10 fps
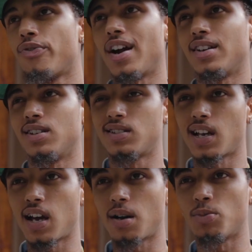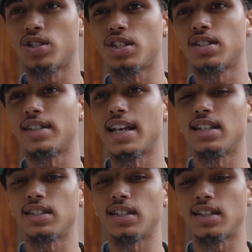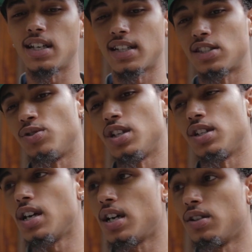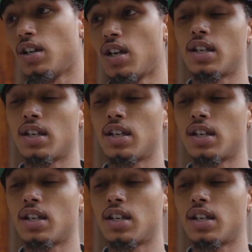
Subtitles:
finding the time or just getting the things that you need done.